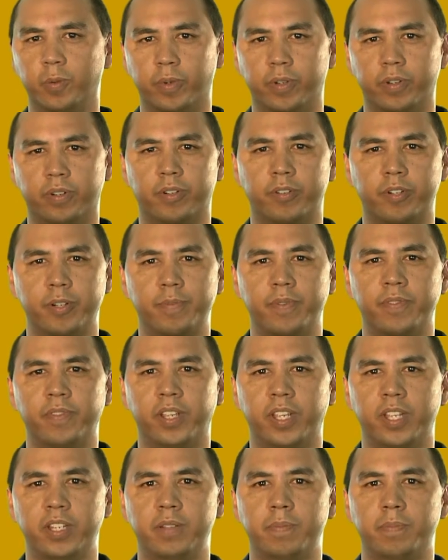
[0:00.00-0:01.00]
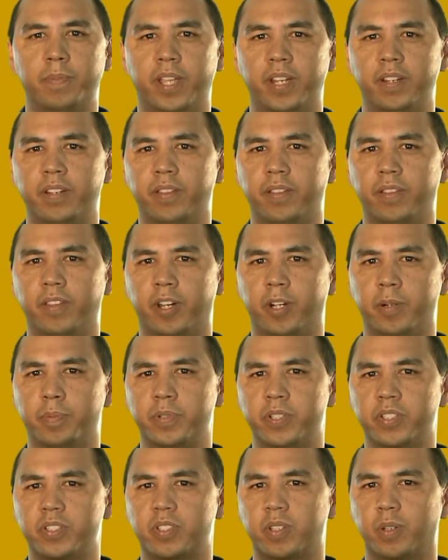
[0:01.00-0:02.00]
We're a group of independent
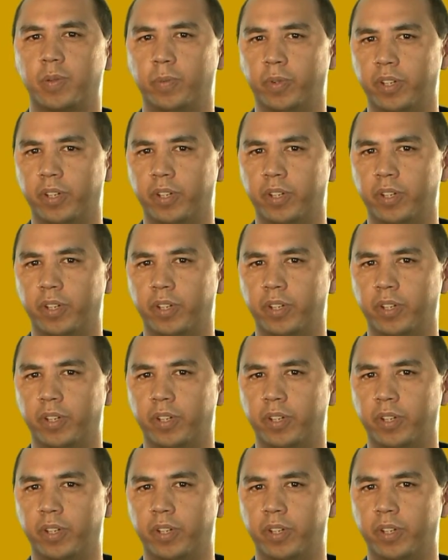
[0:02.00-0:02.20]
therapists